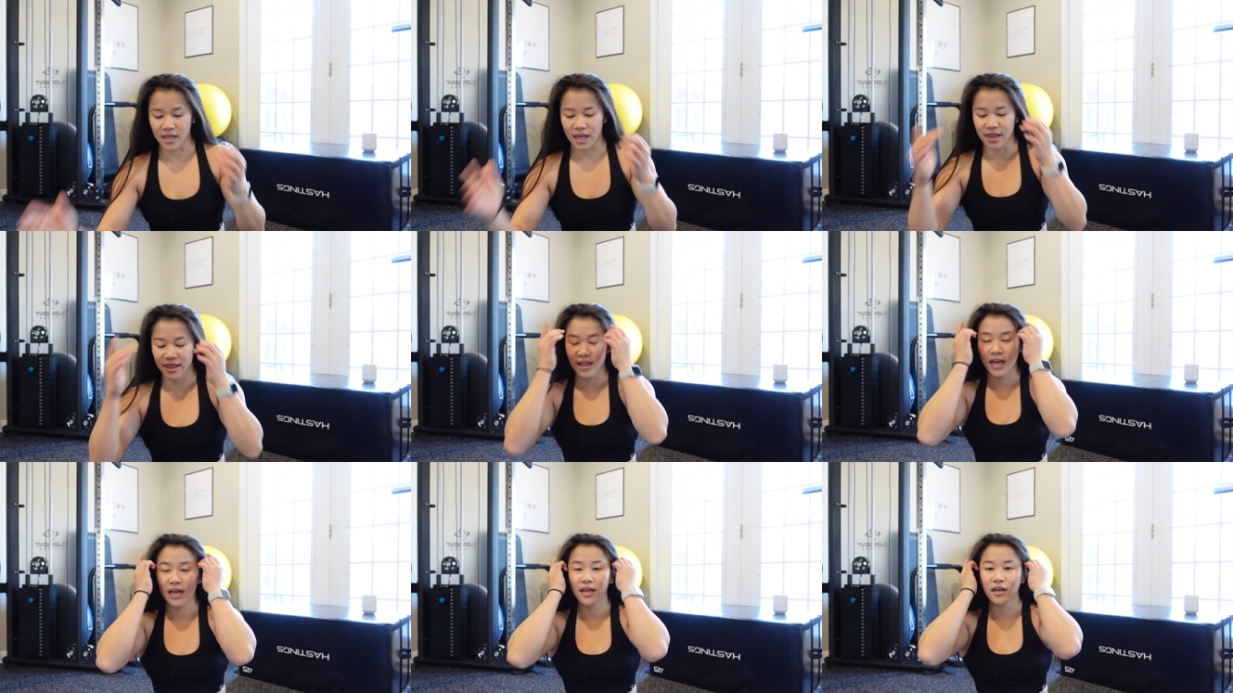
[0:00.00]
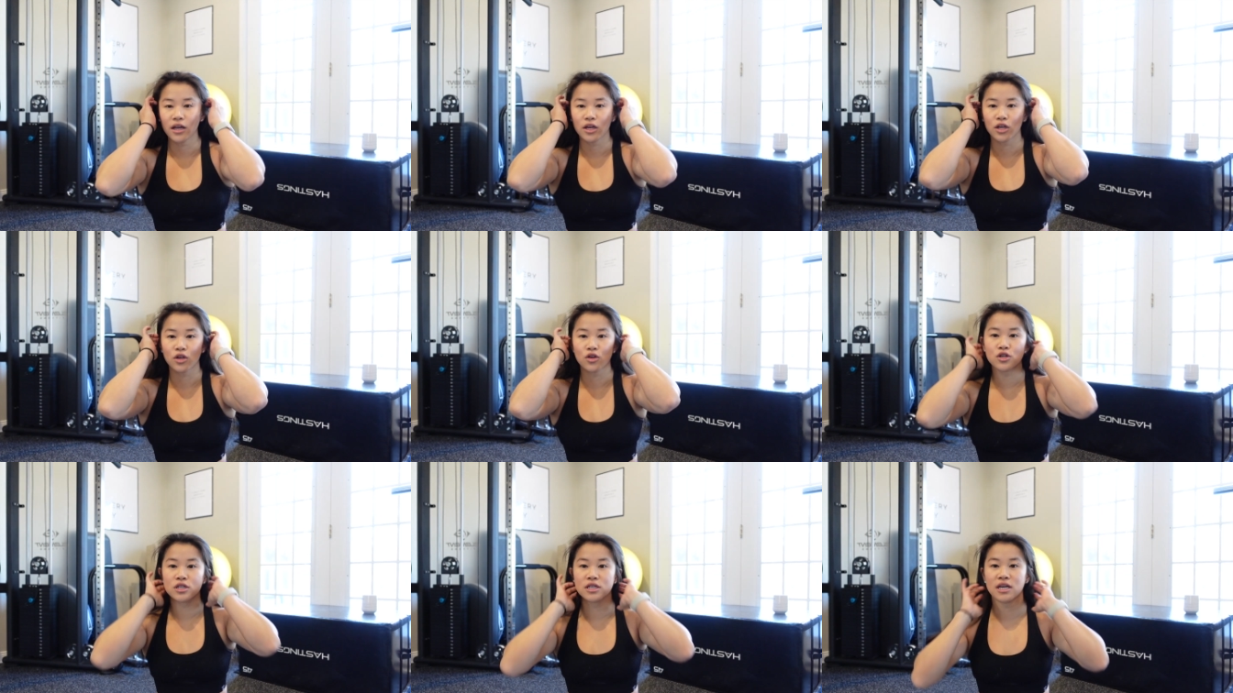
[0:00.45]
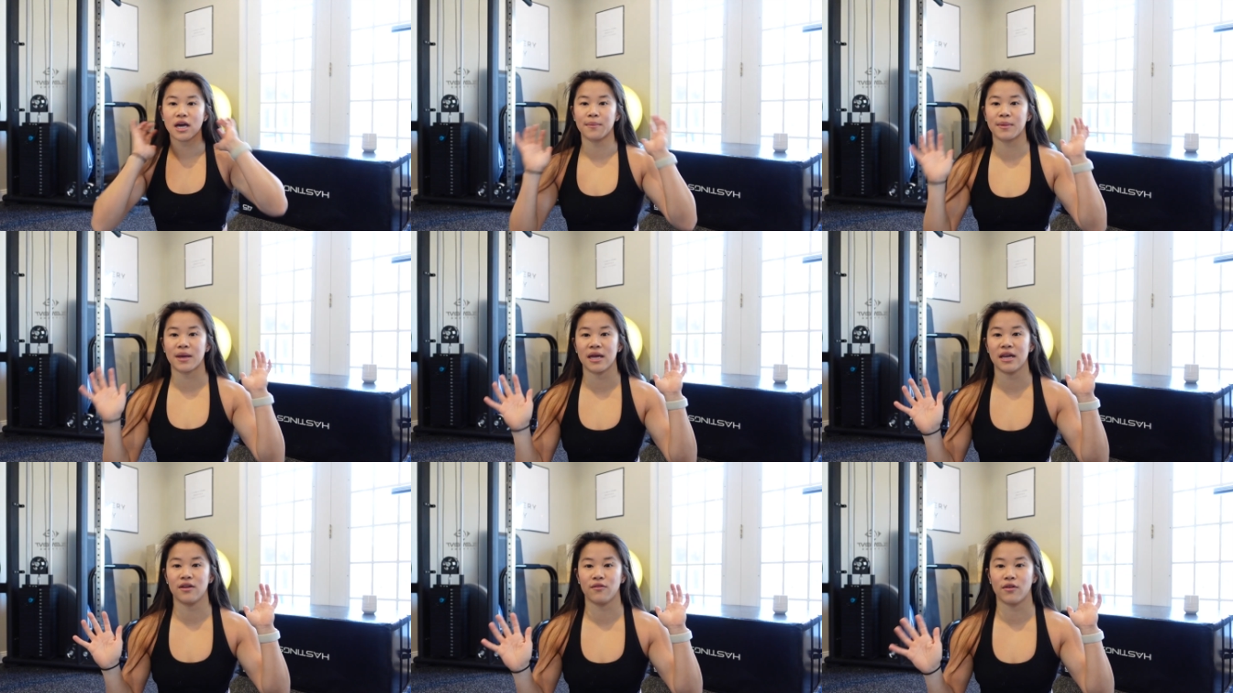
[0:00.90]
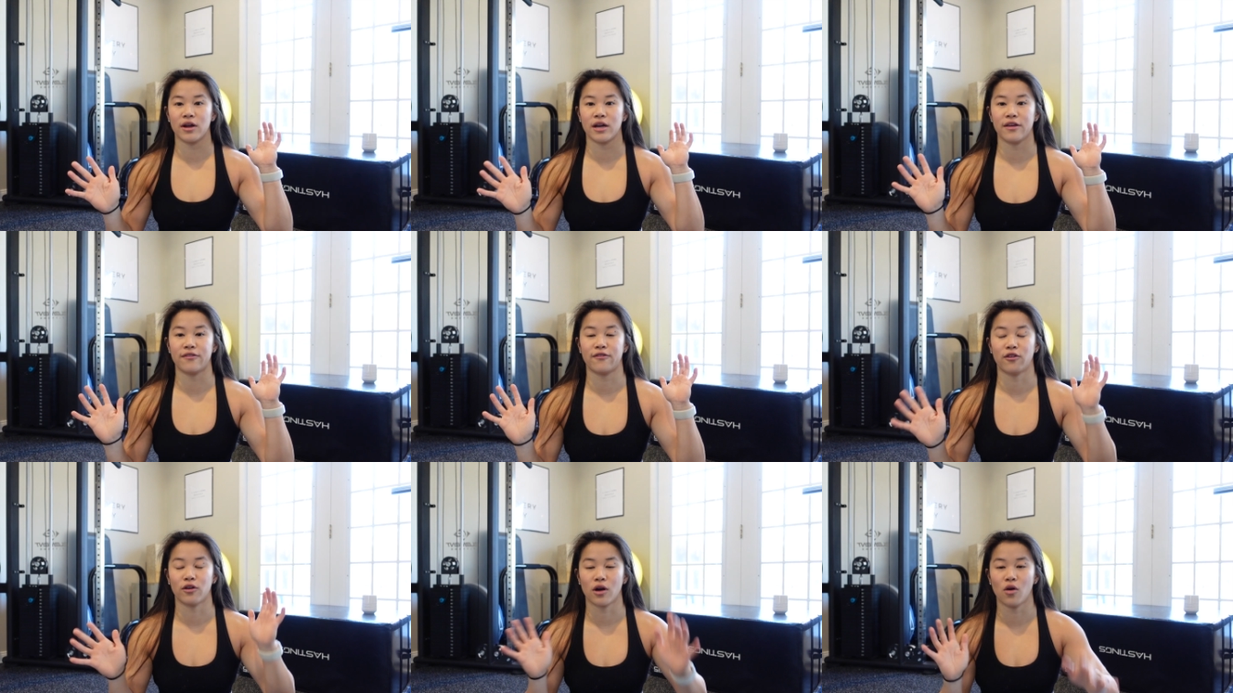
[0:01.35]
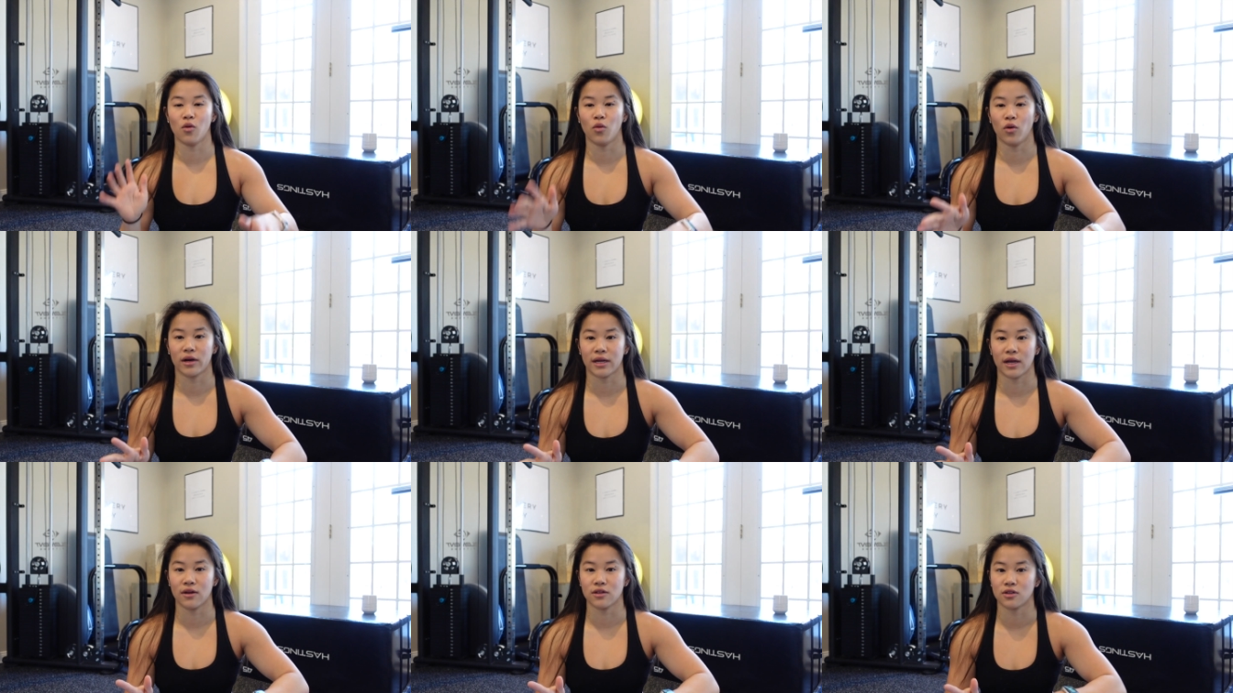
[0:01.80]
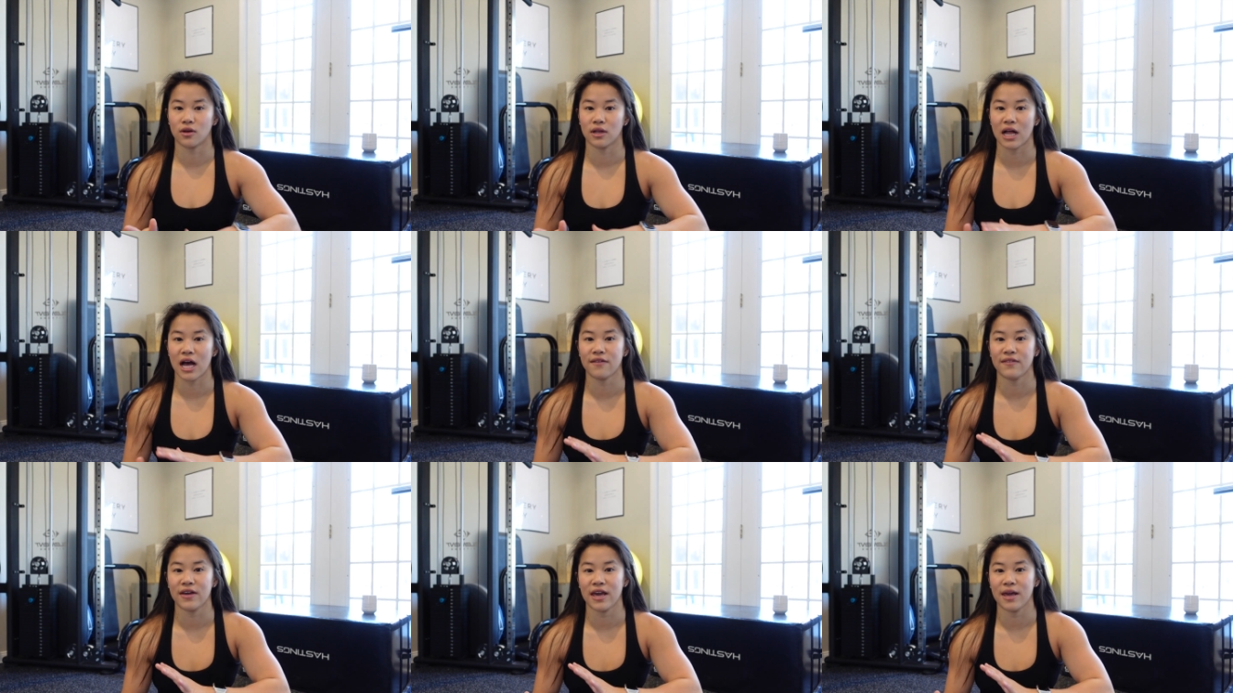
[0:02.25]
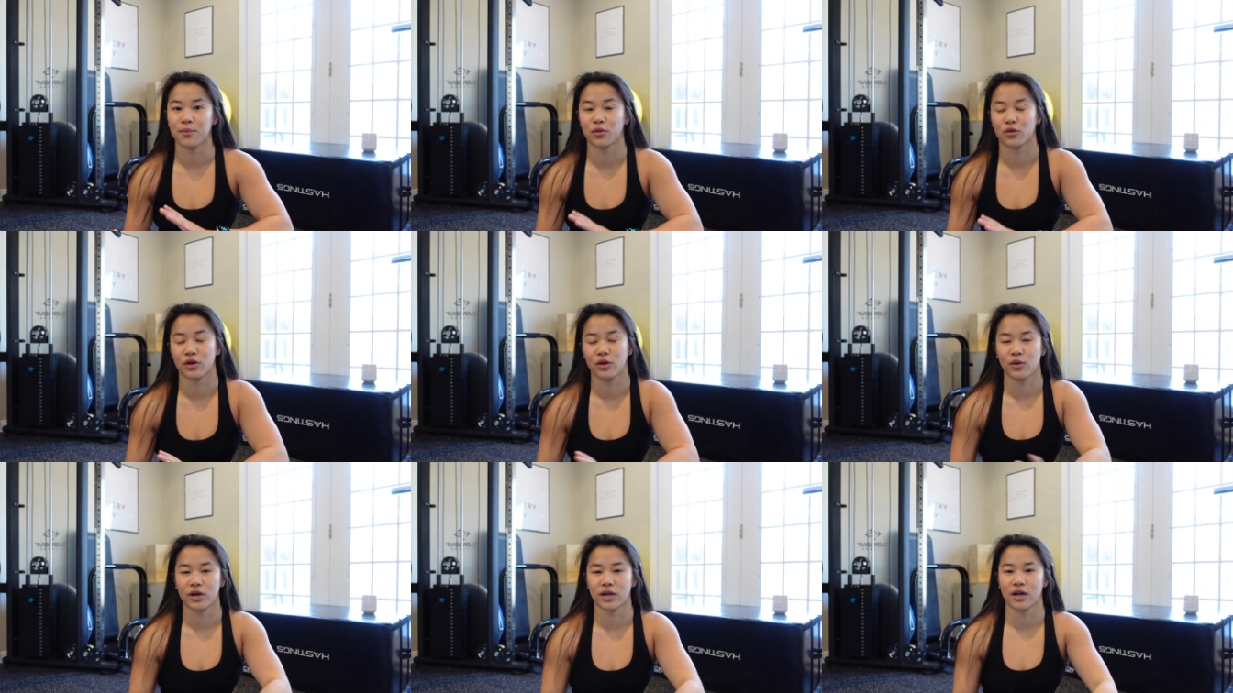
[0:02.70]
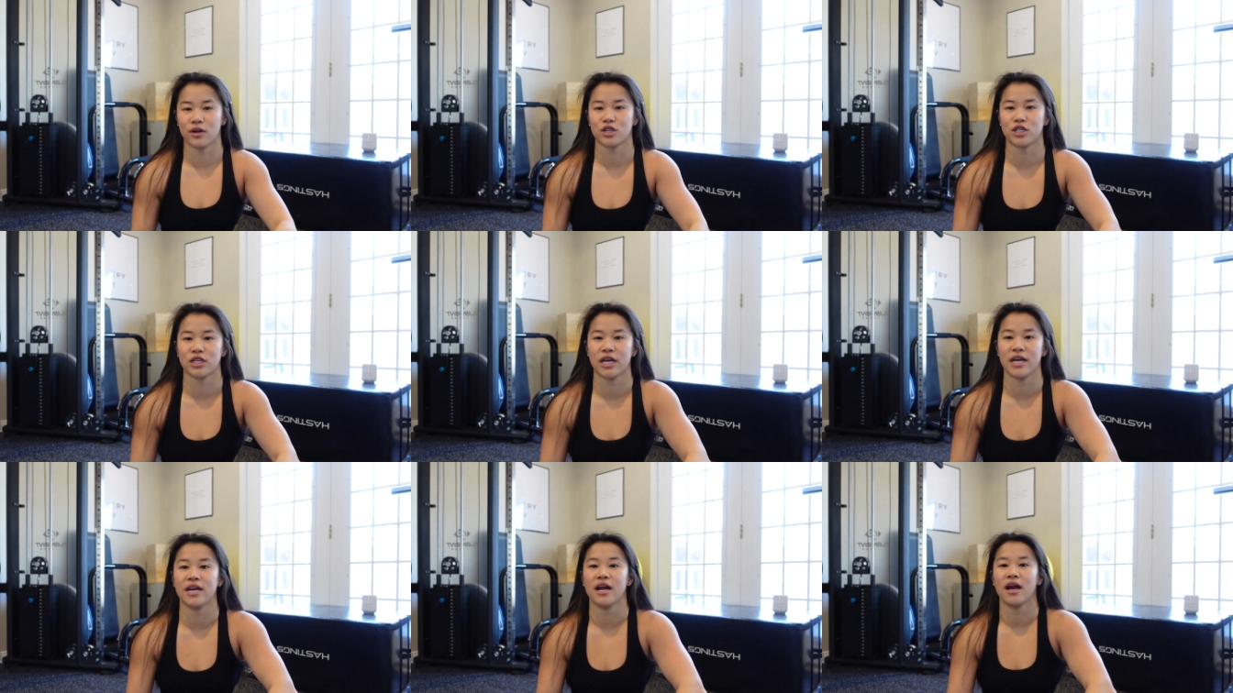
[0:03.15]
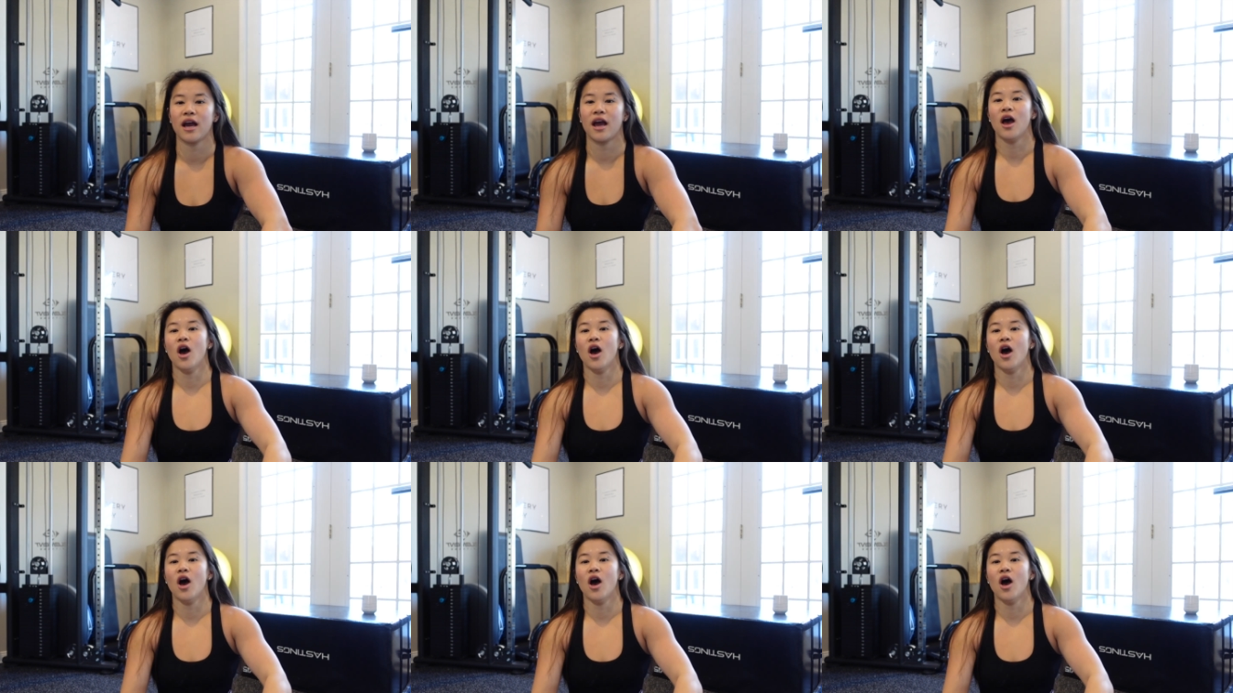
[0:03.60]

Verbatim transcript: Then usually I'm getting ready for a workout, so I'll have a pre-workout shake